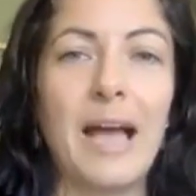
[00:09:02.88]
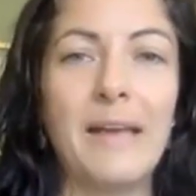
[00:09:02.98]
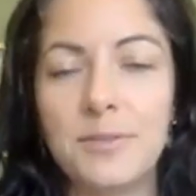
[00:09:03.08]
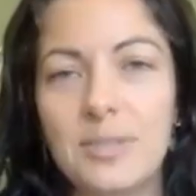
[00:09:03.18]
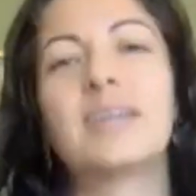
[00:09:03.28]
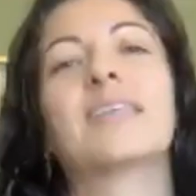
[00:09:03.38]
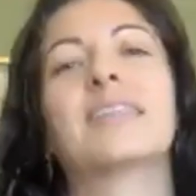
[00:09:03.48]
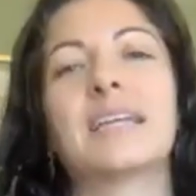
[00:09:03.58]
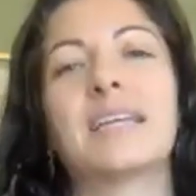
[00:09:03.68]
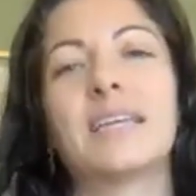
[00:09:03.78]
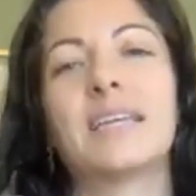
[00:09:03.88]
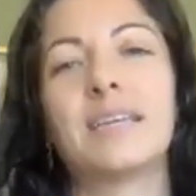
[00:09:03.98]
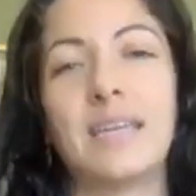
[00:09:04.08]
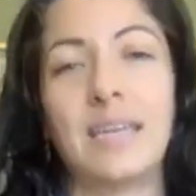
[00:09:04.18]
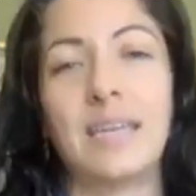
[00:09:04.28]
dry food
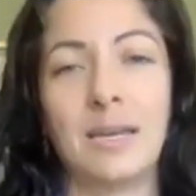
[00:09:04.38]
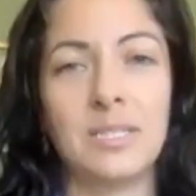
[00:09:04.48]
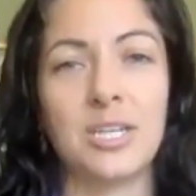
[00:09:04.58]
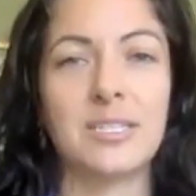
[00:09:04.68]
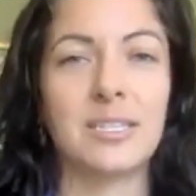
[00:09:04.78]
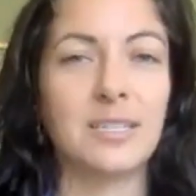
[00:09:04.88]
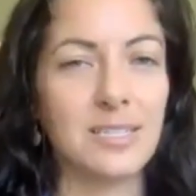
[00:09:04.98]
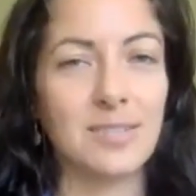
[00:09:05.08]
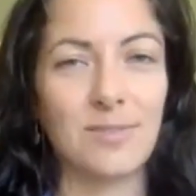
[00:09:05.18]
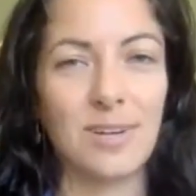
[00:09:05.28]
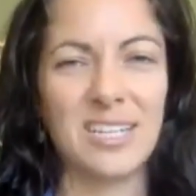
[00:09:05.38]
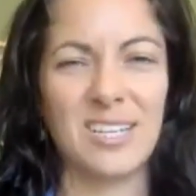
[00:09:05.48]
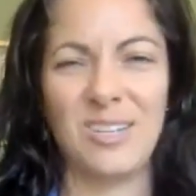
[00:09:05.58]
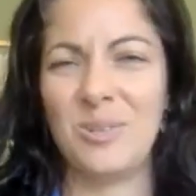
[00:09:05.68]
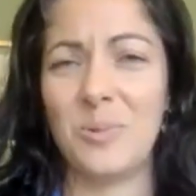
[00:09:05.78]
that can't be
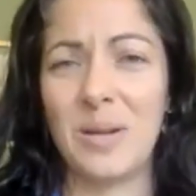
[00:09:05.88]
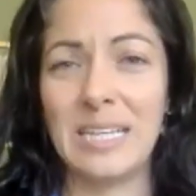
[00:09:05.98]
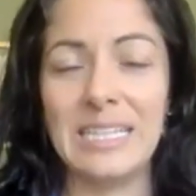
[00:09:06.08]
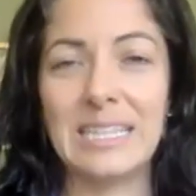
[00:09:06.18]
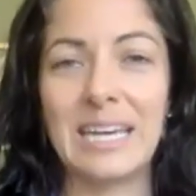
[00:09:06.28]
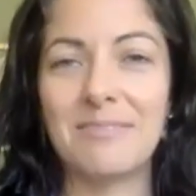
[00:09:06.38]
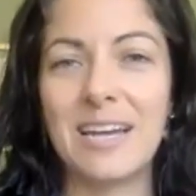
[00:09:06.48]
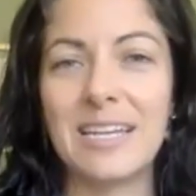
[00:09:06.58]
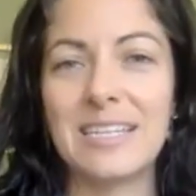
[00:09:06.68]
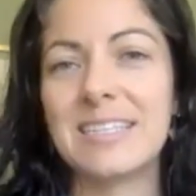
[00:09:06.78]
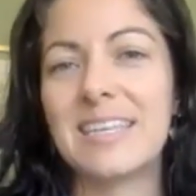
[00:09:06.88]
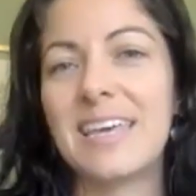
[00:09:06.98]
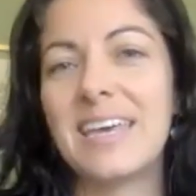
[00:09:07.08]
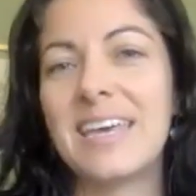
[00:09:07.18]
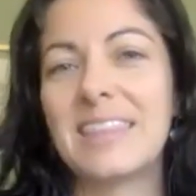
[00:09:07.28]
digested because, right, you don't want to eat
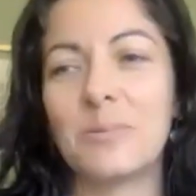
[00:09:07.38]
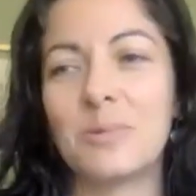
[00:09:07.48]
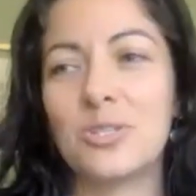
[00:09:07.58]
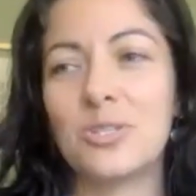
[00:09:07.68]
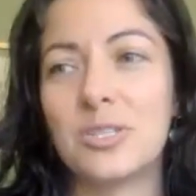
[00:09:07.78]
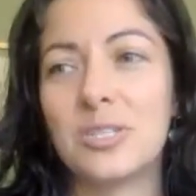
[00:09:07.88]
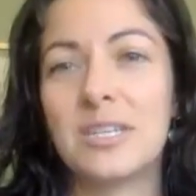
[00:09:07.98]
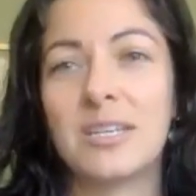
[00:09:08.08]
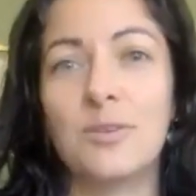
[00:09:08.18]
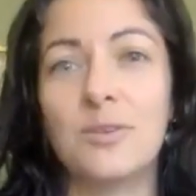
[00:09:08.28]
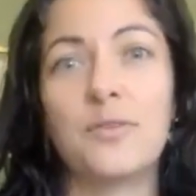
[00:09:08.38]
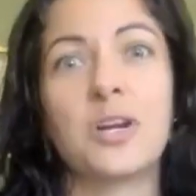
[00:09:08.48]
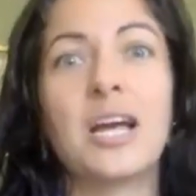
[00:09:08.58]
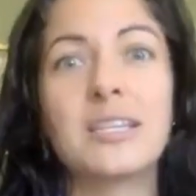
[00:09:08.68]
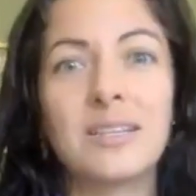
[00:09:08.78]
that rice that was
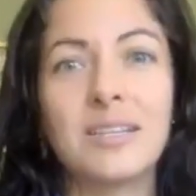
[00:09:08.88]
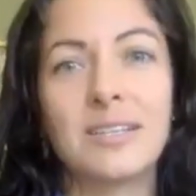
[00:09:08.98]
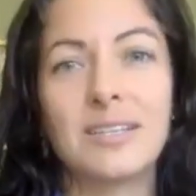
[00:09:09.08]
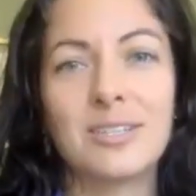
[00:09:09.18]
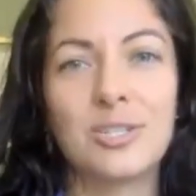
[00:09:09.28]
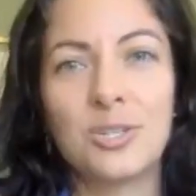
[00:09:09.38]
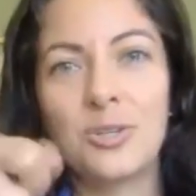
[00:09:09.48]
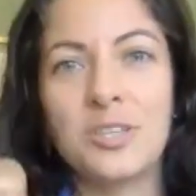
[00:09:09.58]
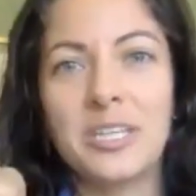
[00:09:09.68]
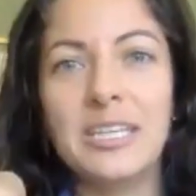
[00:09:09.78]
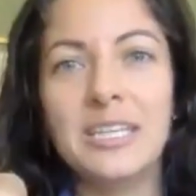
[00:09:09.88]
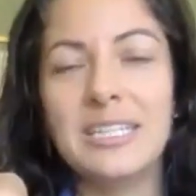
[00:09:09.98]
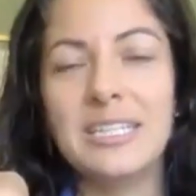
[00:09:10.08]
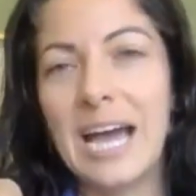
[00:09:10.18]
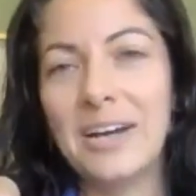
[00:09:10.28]
just, you forgot to
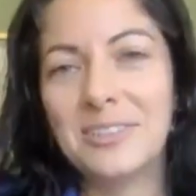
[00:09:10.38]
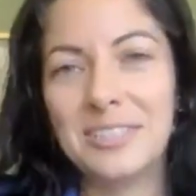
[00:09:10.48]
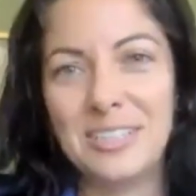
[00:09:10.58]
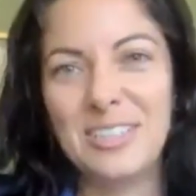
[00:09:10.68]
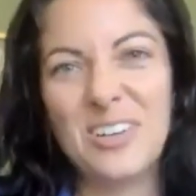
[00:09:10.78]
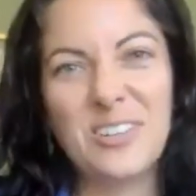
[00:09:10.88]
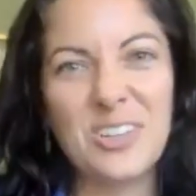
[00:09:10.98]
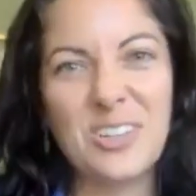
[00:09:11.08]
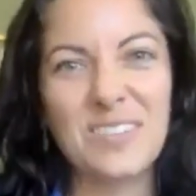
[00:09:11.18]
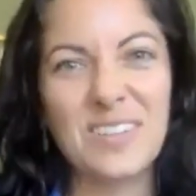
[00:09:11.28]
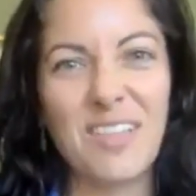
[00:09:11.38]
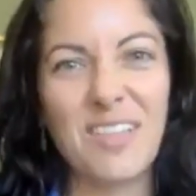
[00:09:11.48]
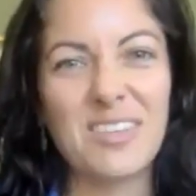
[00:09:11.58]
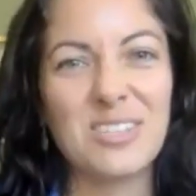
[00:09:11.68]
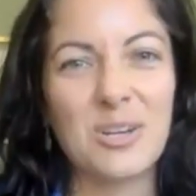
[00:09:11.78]
turn the heat down,
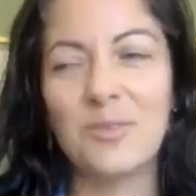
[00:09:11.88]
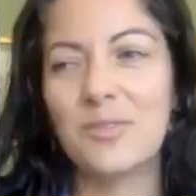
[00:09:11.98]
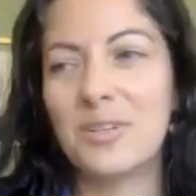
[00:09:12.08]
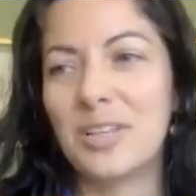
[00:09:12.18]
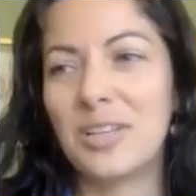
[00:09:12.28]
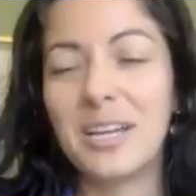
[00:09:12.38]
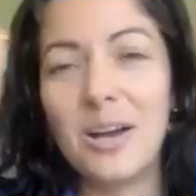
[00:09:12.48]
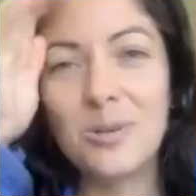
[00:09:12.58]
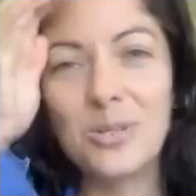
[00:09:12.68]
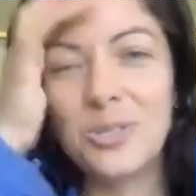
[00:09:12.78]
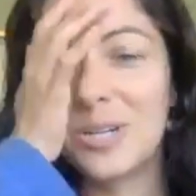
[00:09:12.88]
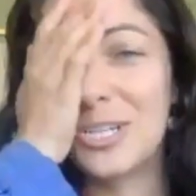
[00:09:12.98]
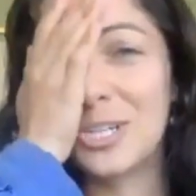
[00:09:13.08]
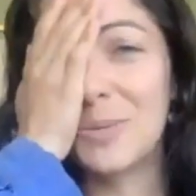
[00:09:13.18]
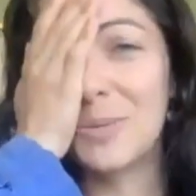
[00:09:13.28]
and you leave it on the stove and you're like,
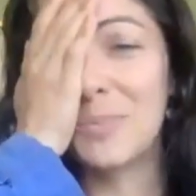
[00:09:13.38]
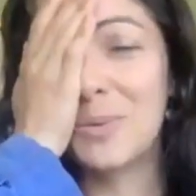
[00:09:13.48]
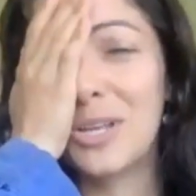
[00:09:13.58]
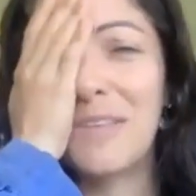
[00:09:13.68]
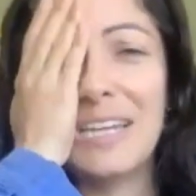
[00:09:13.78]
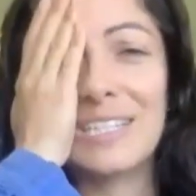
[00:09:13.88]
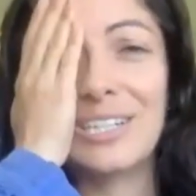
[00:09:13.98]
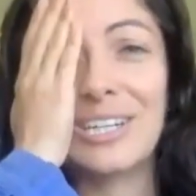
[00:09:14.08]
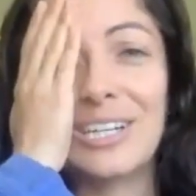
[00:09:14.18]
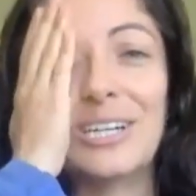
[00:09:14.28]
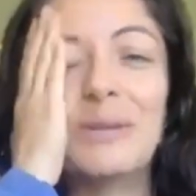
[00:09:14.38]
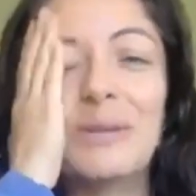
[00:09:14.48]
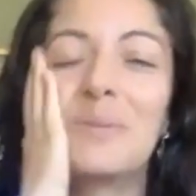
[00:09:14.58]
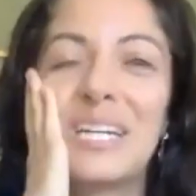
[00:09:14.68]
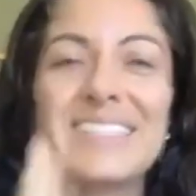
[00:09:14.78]
oh shoot, I should have put it in the rice
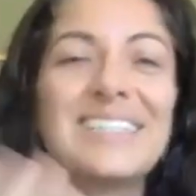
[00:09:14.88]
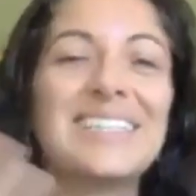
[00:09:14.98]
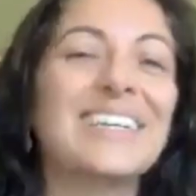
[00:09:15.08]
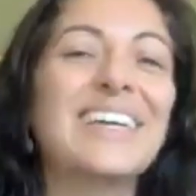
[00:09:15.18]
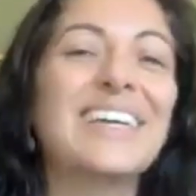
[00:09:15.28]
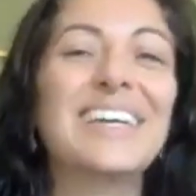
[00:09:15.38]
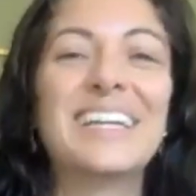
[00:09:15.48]
cooker because